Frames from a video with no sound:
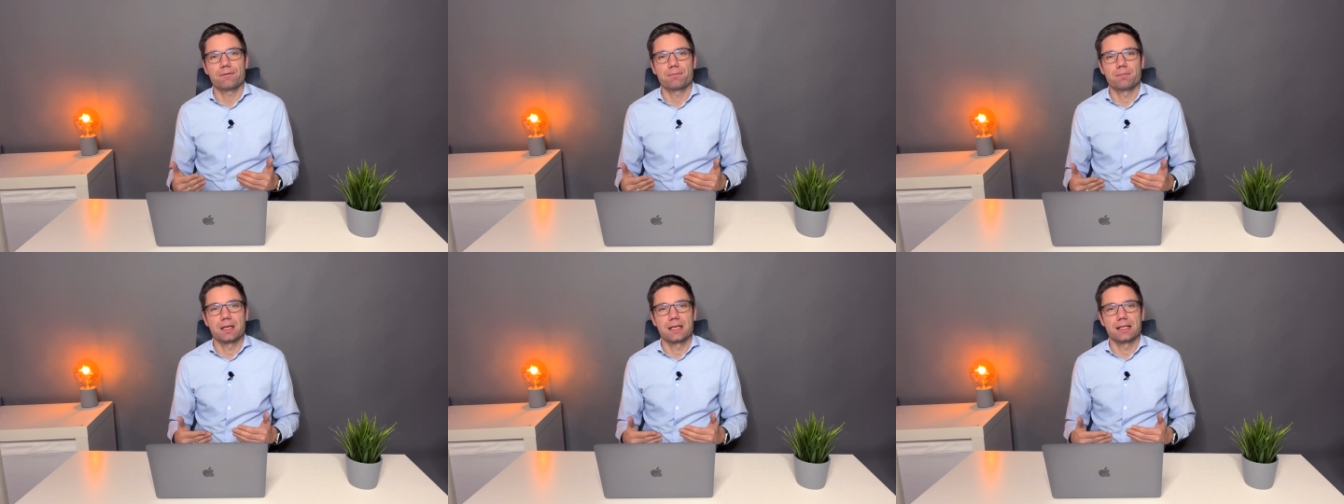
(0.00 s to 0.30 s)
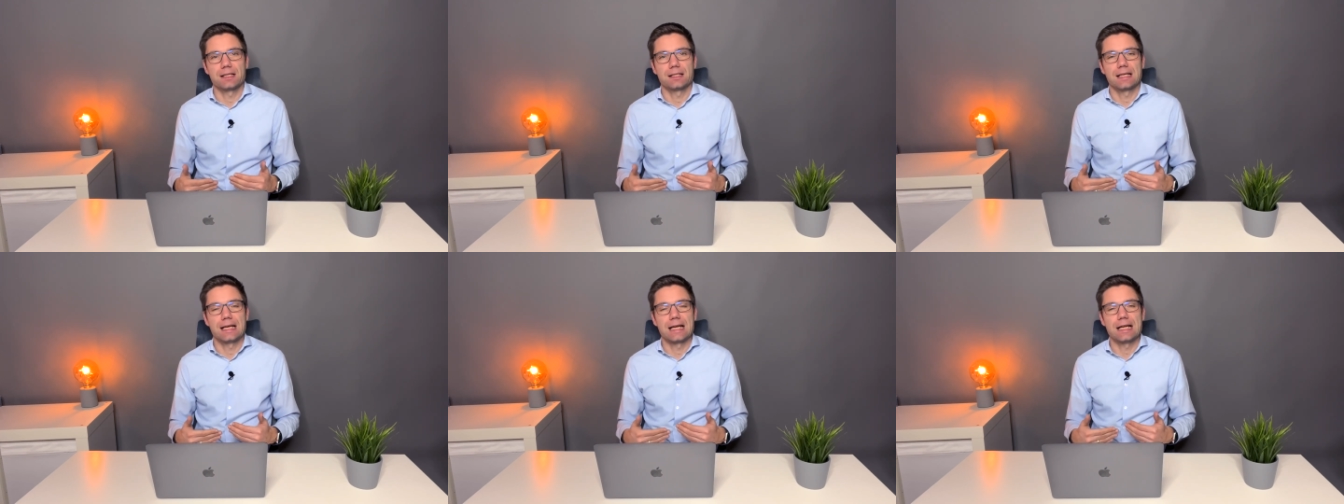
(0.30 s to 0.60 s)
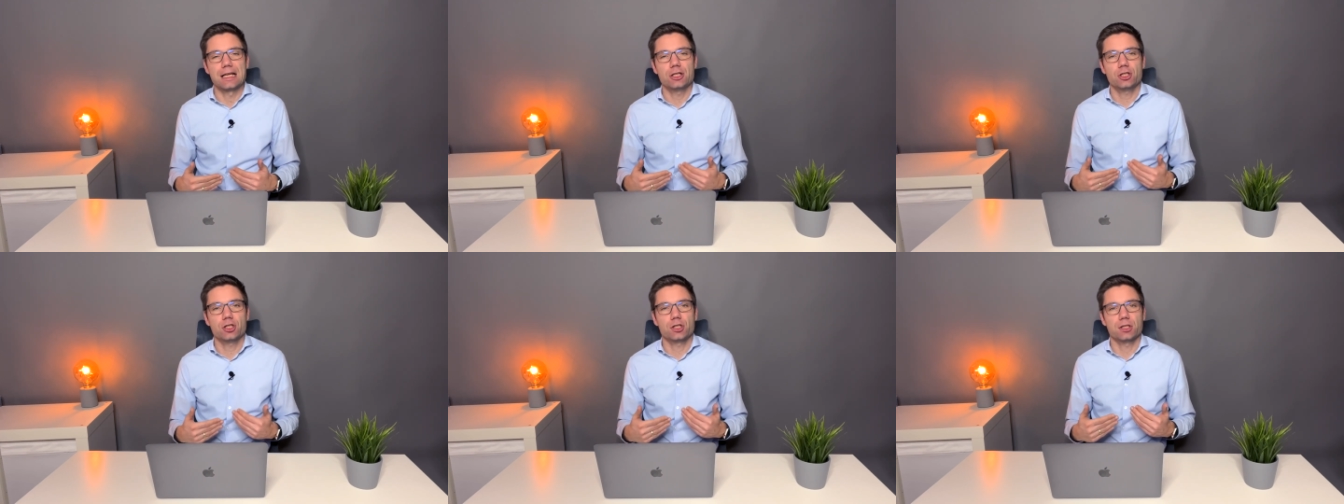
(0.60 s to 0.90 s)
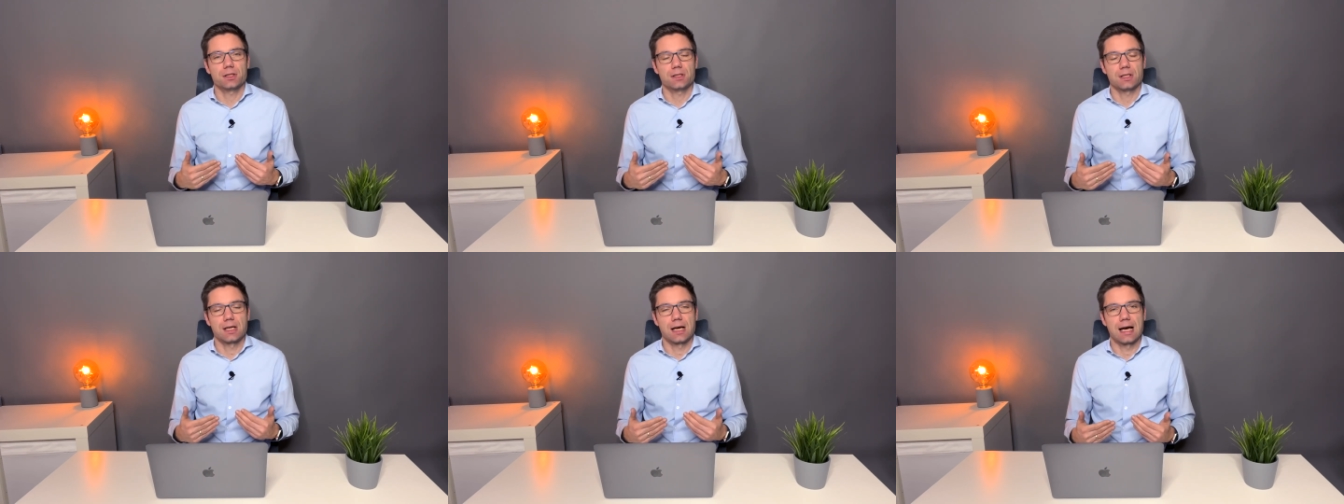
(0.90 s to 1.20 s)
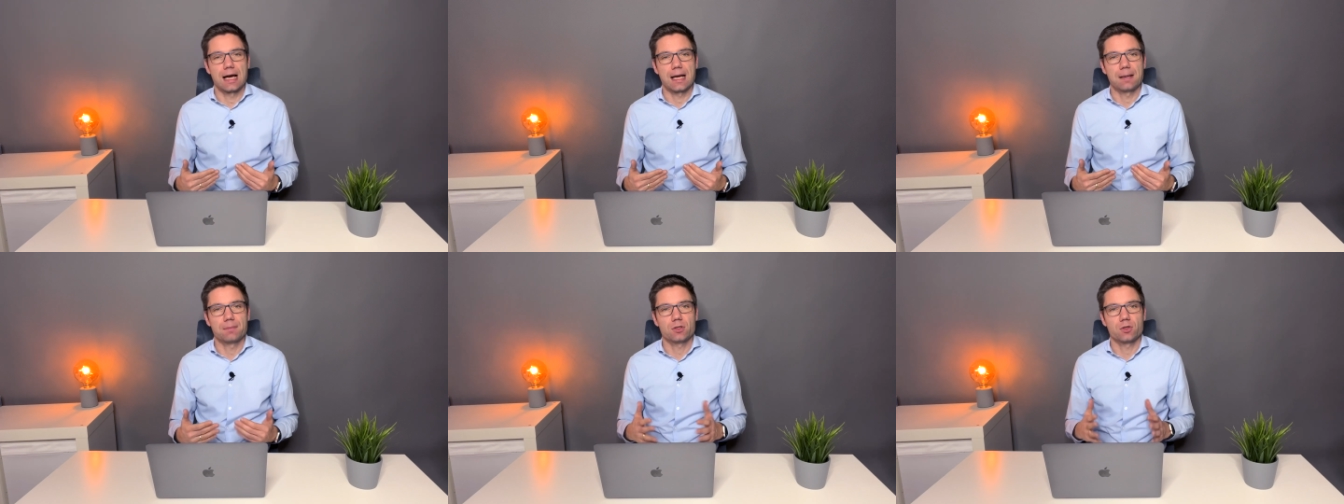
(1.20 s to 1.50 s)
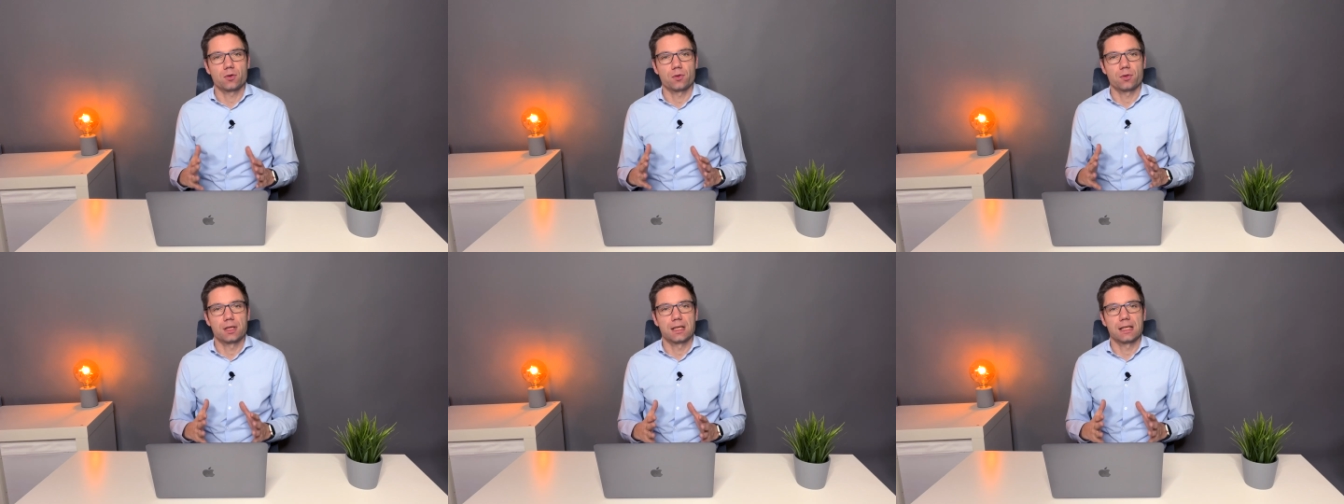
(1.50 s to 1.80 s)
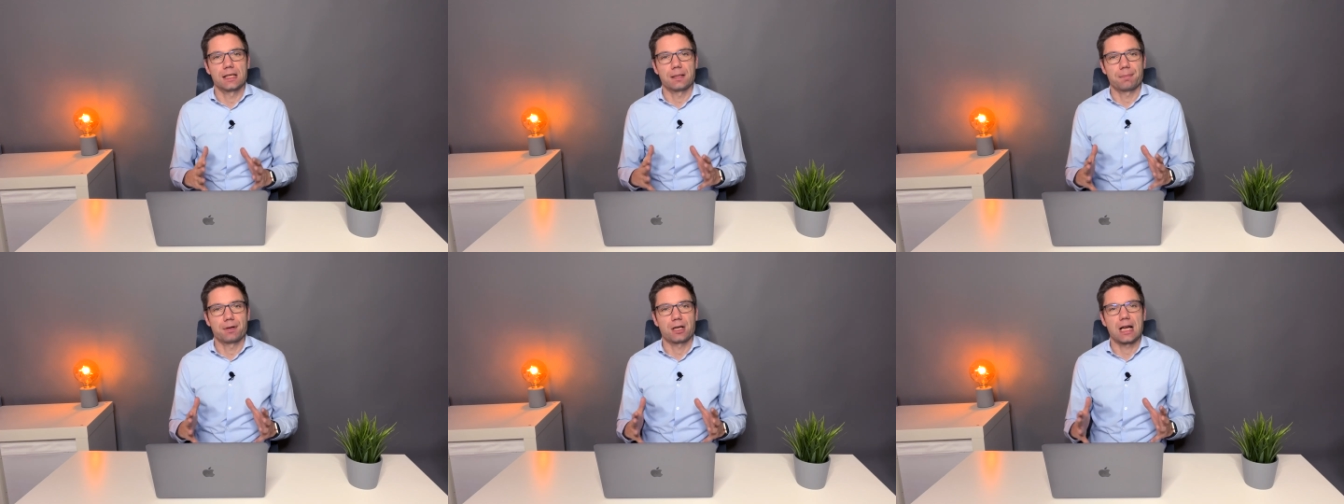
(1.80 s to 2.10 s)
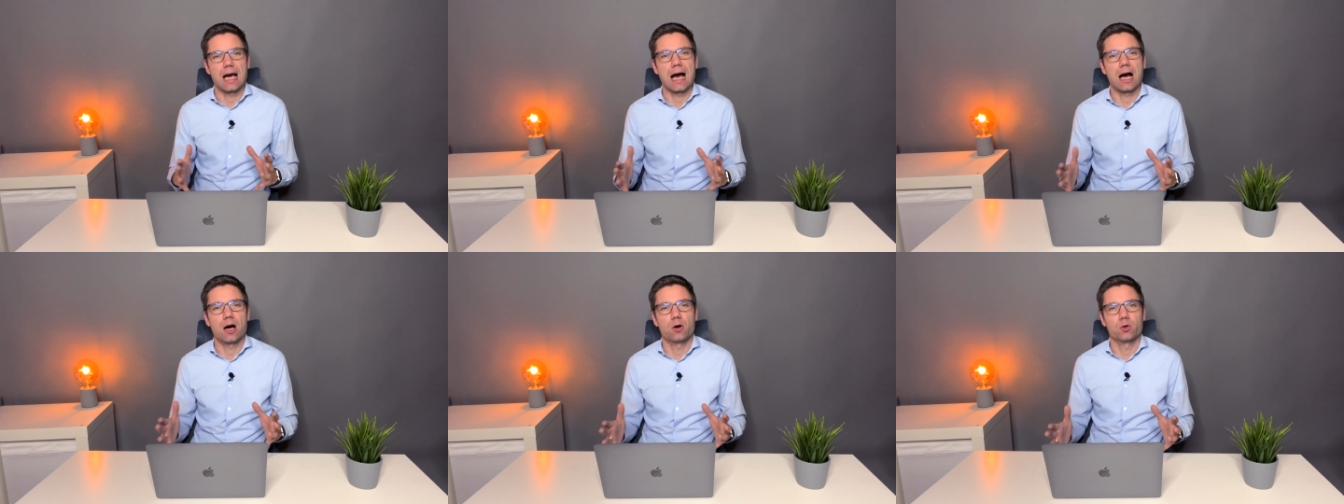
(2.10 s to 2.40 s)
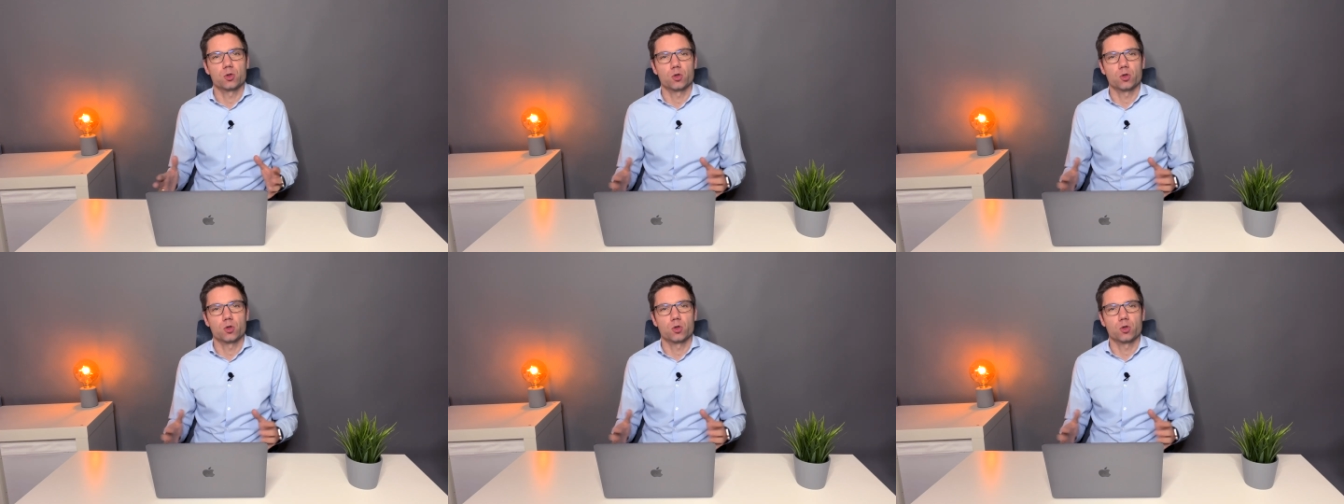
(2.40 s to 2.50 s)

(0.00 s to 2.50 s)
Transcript: meditation time to think about how